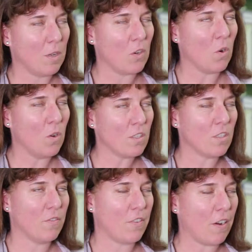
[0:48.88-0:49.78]
But
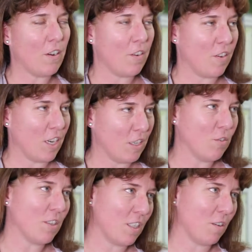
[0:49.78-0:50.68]
also very, very
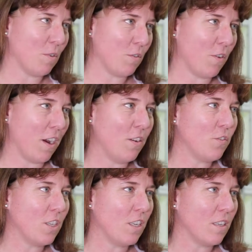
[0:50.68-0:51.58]
interesting with
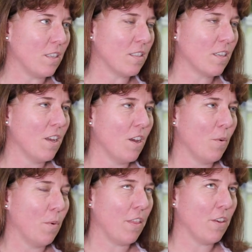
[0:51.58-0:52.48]
5G is
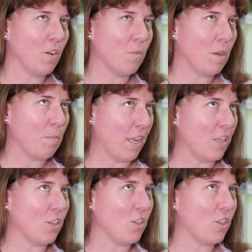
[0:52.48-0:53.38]
whether we
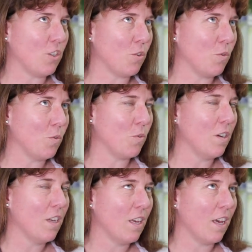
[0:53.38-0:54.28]
manage
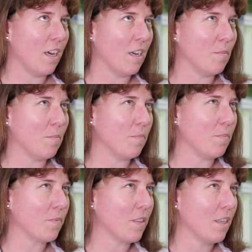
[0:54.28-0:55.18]
to
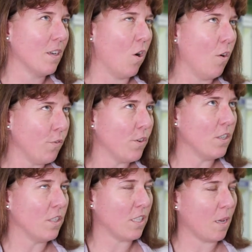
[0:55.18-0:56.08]

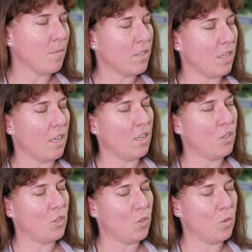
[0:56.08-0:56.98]
offer
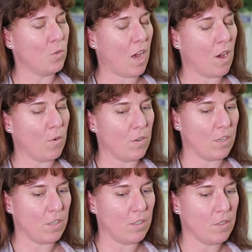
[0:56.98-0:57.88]
something to
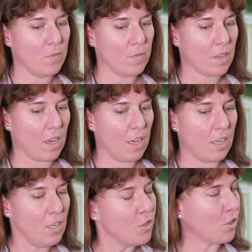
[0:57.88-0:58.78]
our
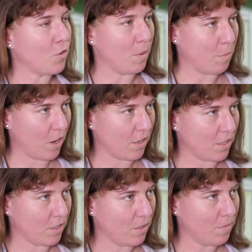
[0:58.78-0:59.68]
industry
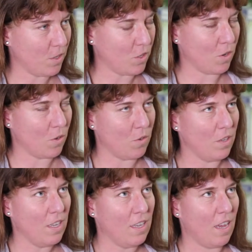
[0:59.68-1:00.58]
partners.
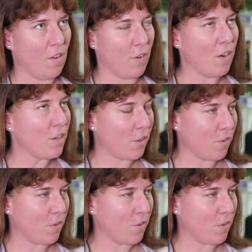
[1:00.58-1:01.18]
So very